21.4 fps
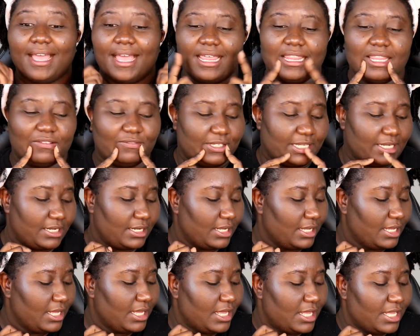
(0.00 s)
I love it.
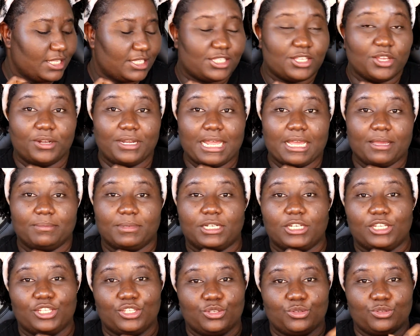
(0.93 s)
So now I'm
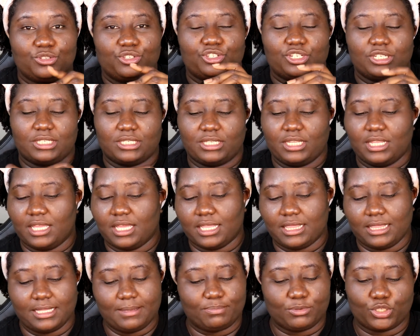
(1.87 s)
gonna use just
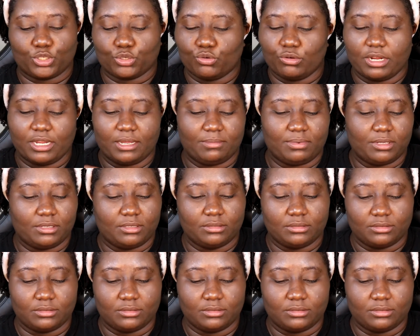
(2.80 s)
lip scrub.